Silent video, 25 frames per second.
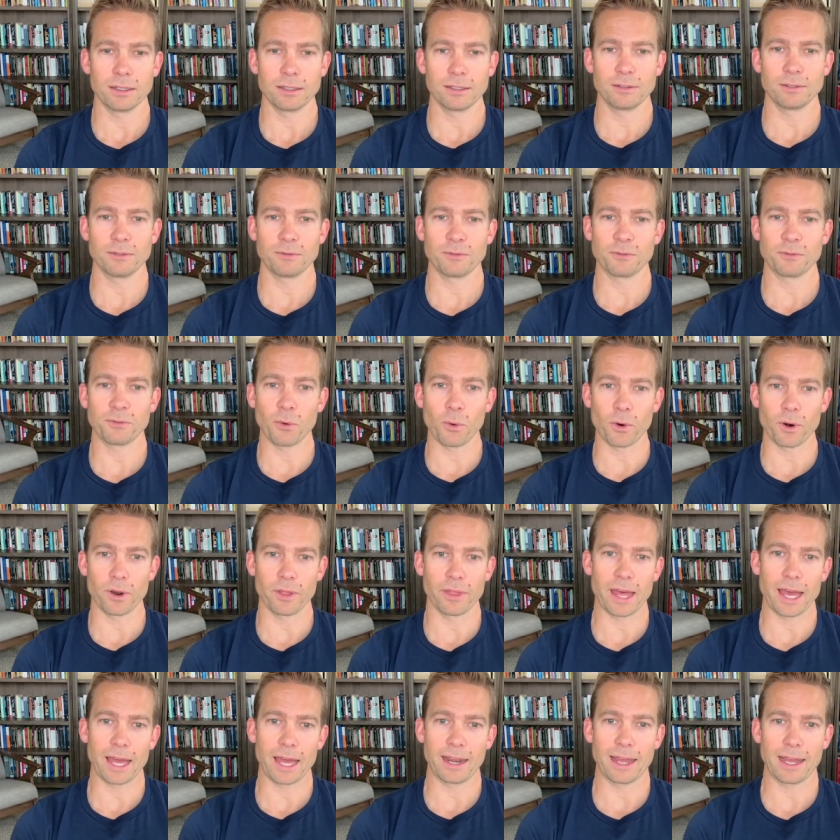for
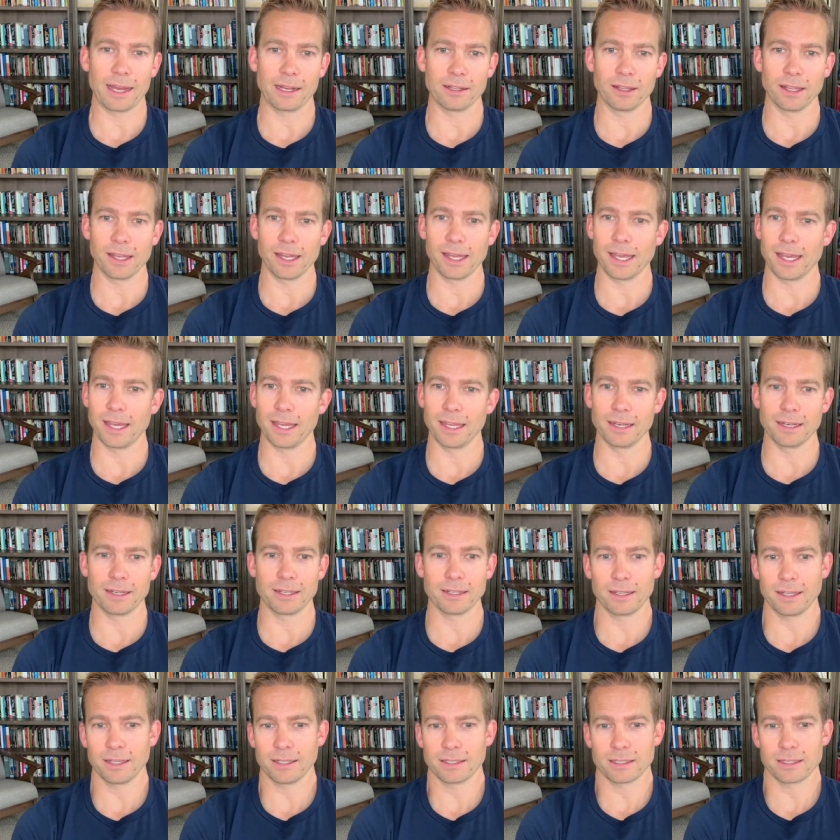that ally.
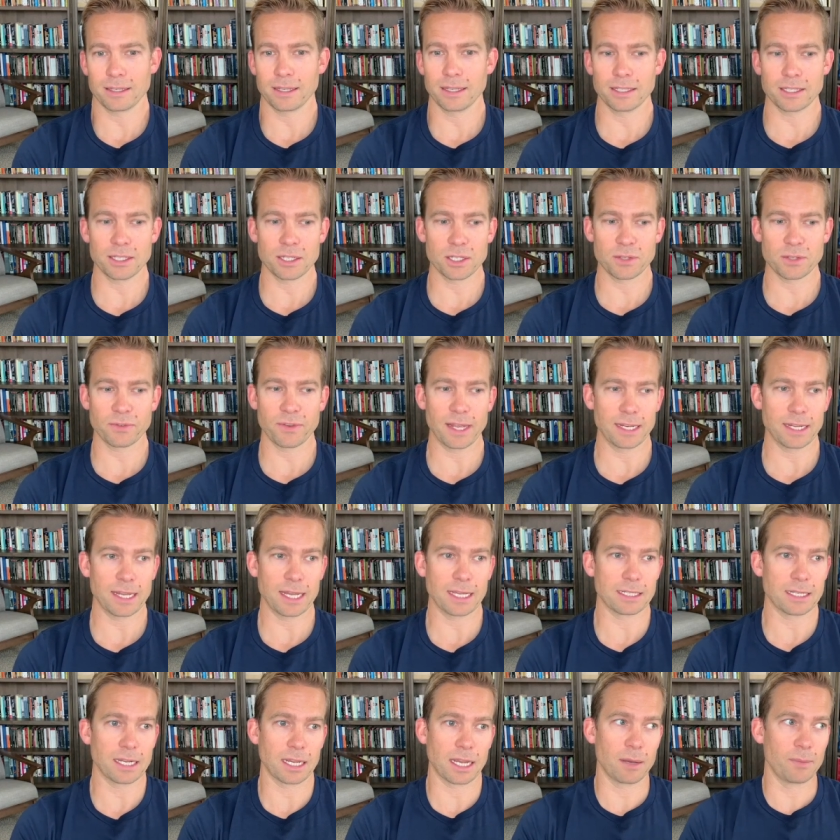And it's just
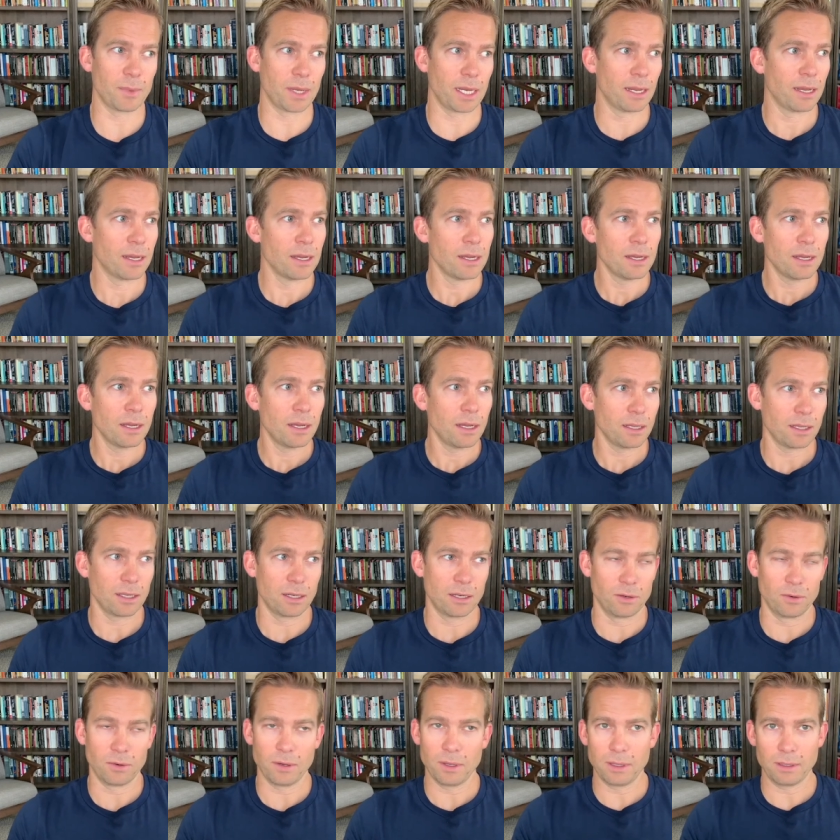fantastic. I mean, you
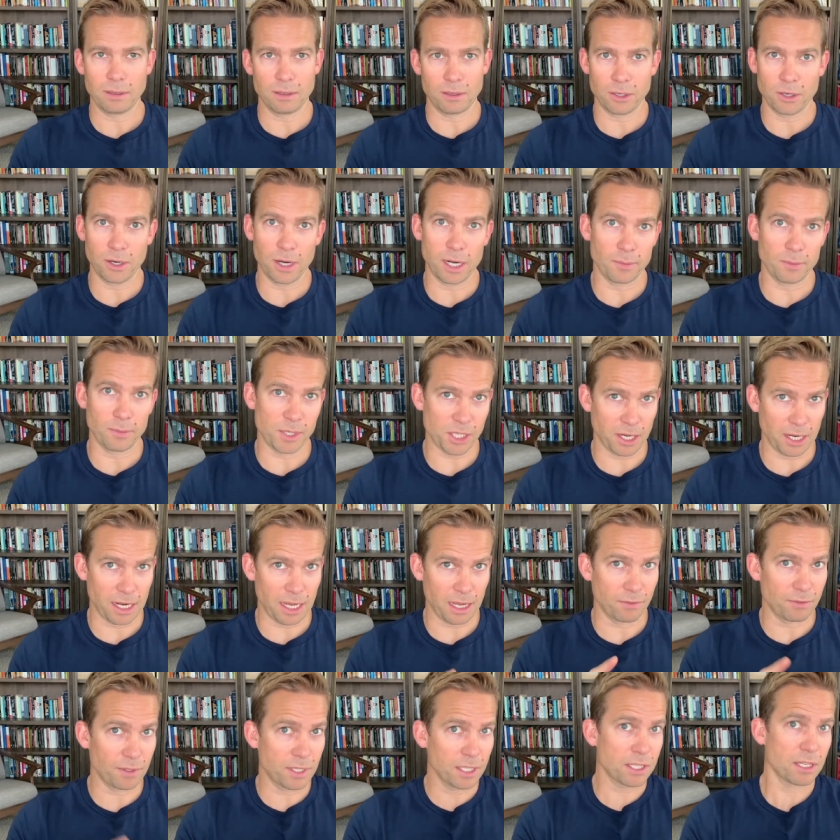know, your enemies are going to
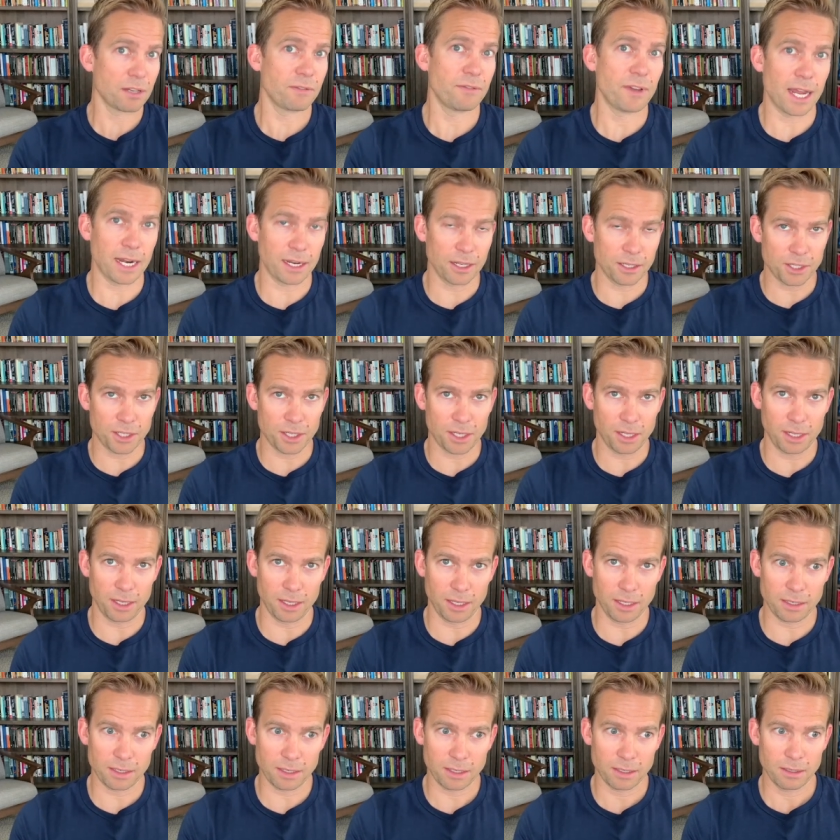have disadvantage to
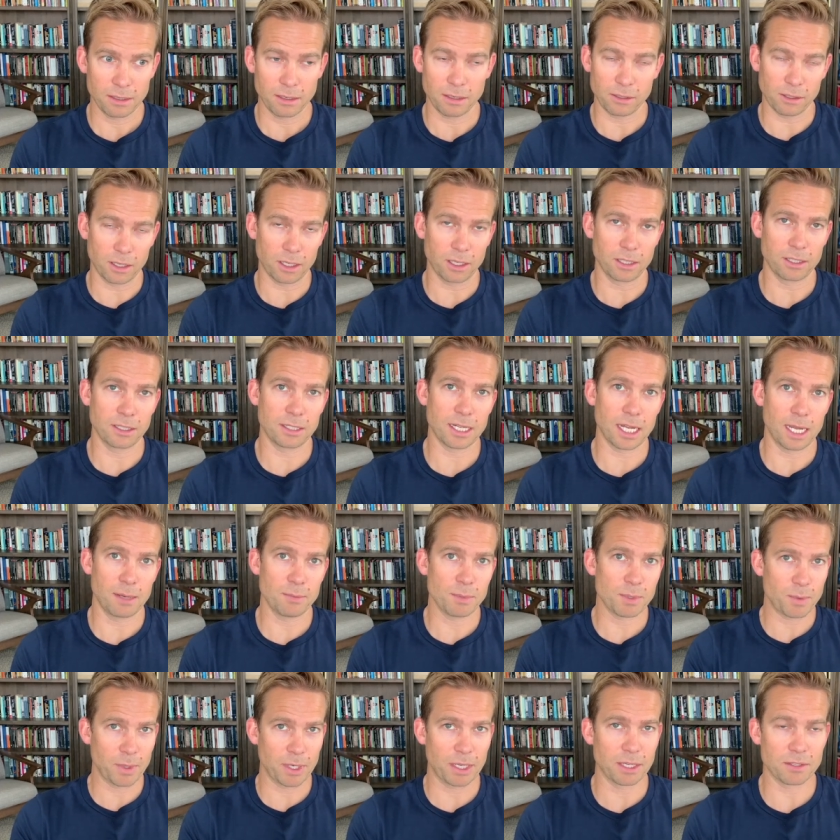hit a lot of the
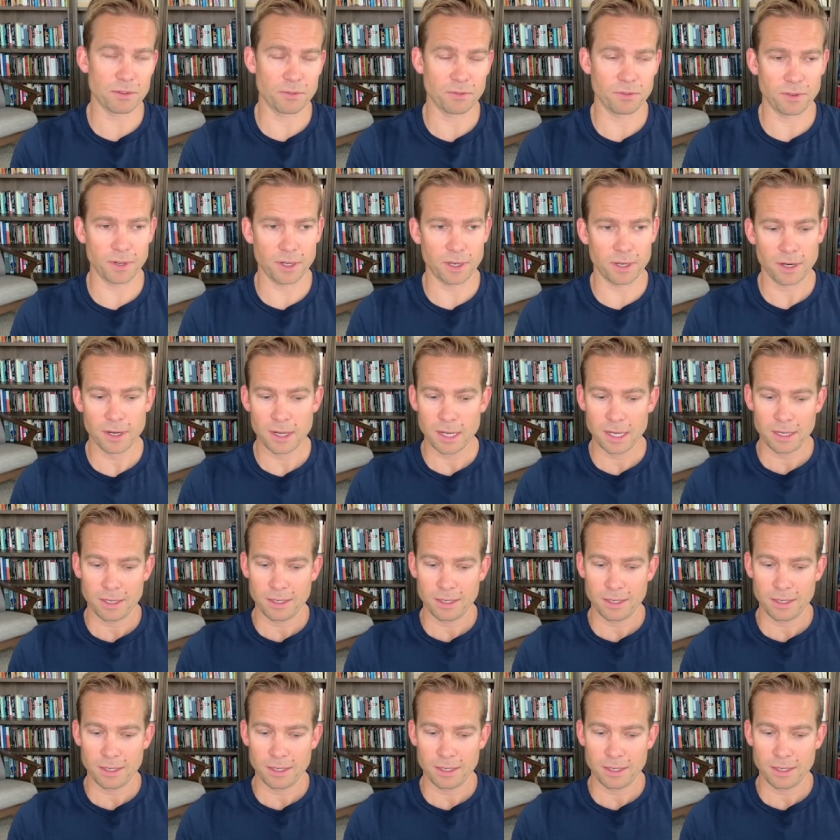times because of fear.